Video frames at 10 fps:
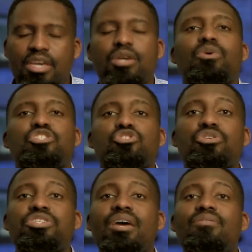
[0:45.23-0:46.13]
He was so
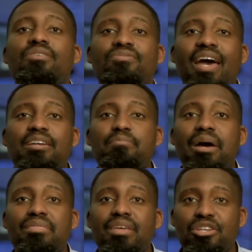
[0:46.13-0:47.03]
terrified
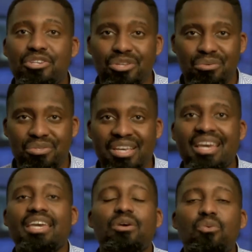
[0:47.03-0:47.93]
by that news,
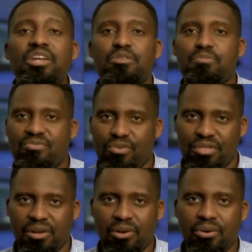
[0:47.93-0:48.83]
he went before
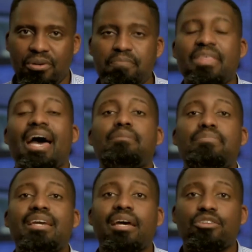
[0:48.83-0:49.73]
the Lord and
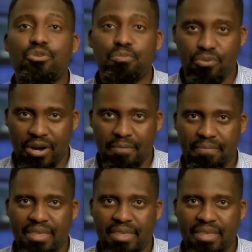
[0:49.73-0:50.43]
began to pray.